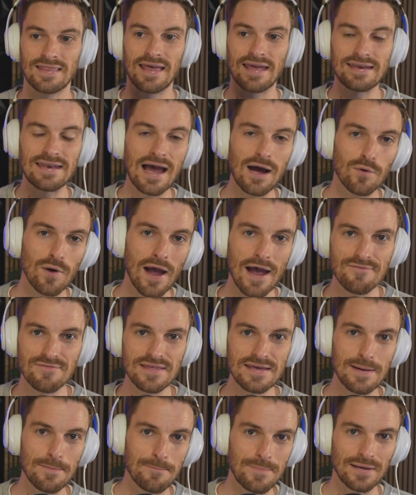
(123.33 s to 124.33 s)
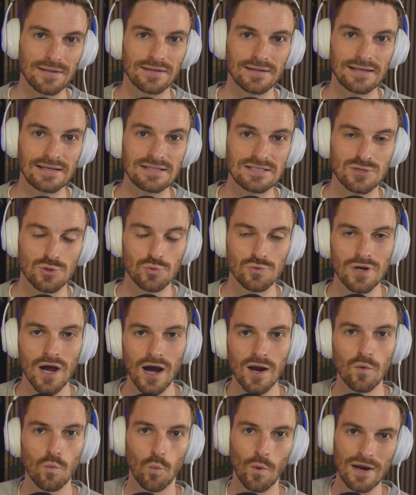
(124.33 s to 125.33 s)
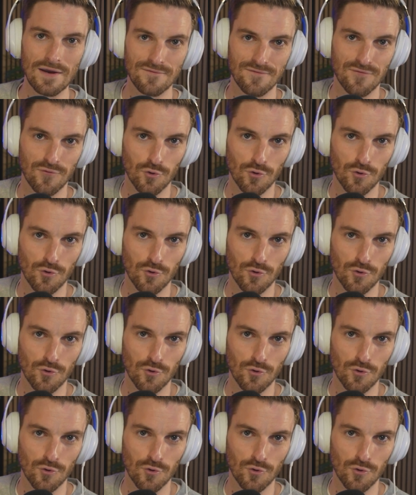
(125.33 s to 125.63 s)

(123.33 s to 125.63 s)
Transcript: they now have the ability to not wait